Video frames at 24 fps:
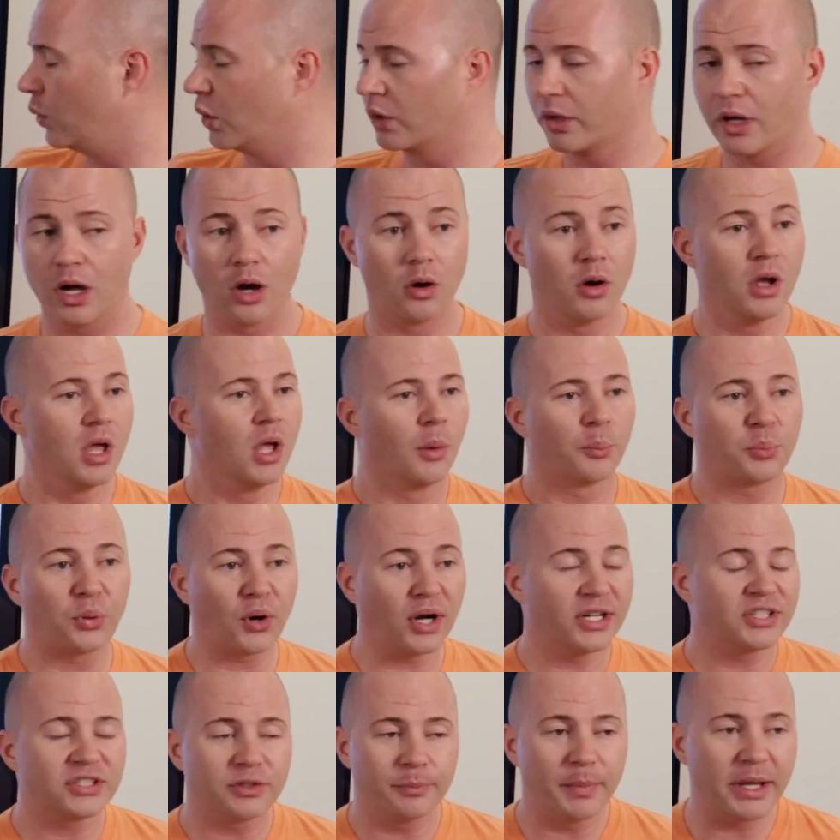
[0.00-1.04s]
will go.
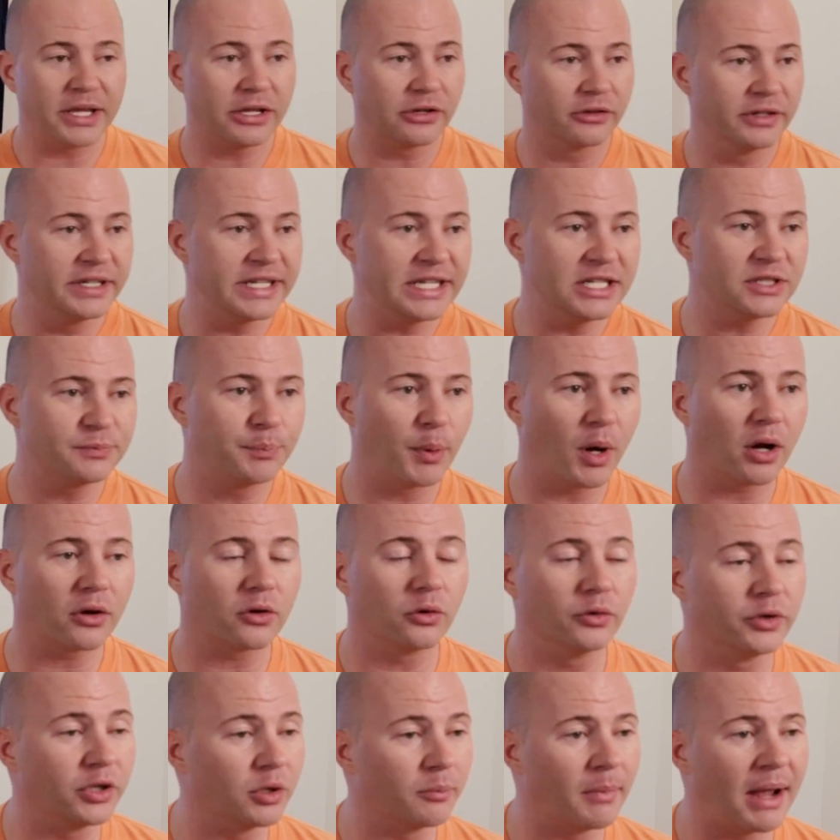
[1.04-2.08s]
priced to make your knees
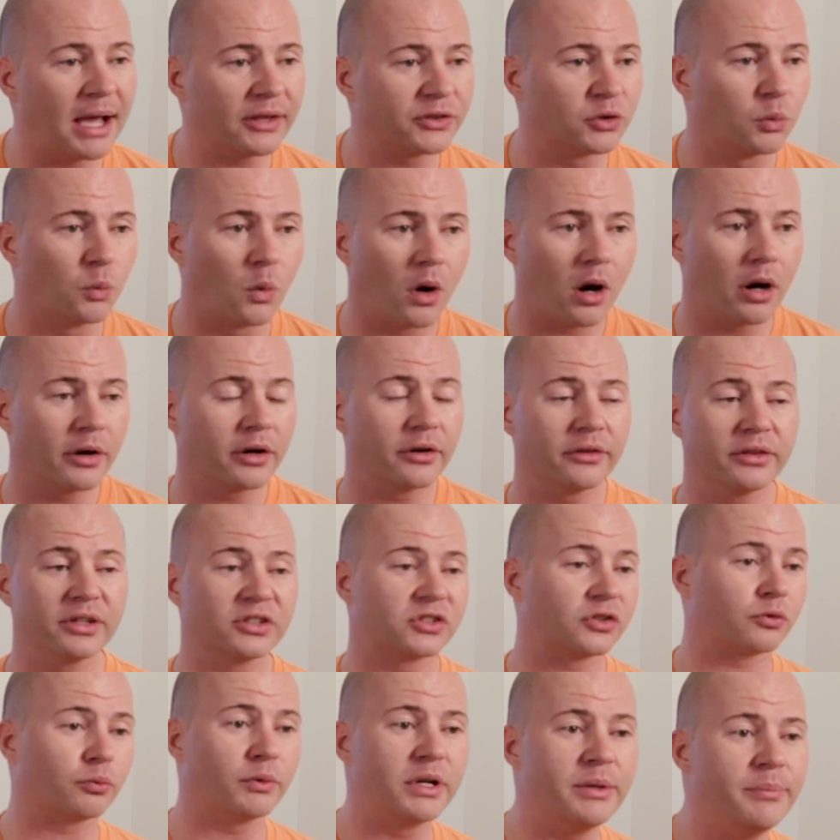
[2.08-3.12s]
buckle and your mouth to water.
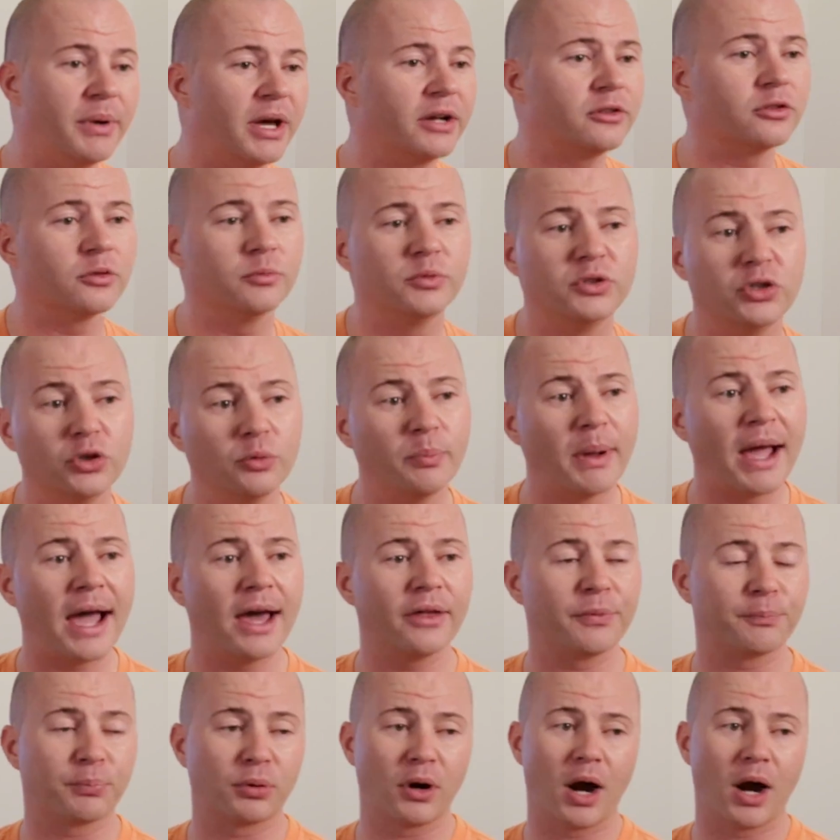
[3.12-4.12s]
This 3-bedroom, 2-bath